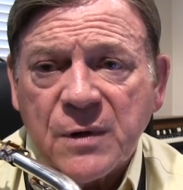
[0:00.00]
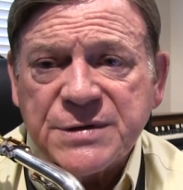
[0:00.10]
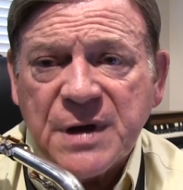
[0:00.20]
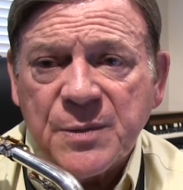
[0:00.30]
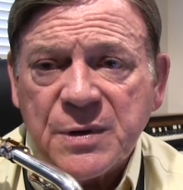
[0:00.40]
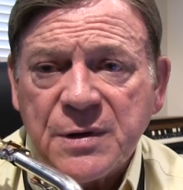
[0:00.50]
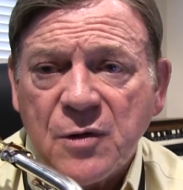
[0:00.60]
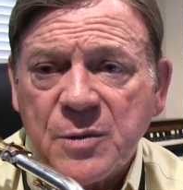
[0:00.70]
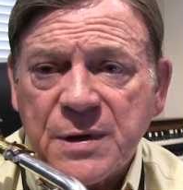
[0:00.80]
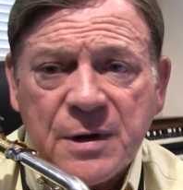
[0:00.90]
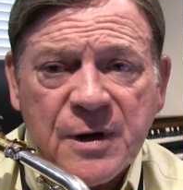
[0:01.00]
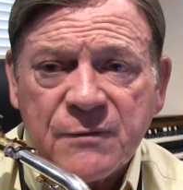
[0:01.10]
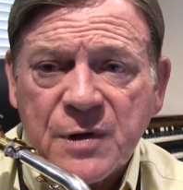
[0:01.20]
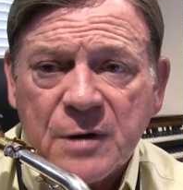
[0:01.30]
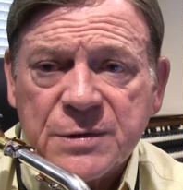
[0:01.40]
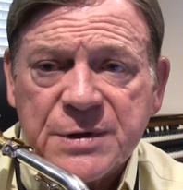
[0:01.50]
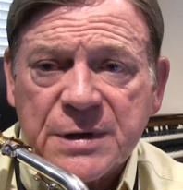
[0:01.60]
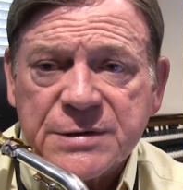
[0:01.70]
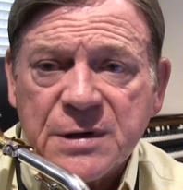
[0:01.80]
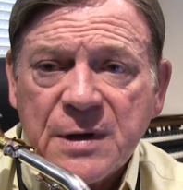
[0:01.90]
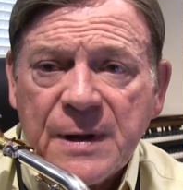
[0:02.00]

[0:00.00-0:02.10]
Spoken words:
example, he told me that he never double tongues.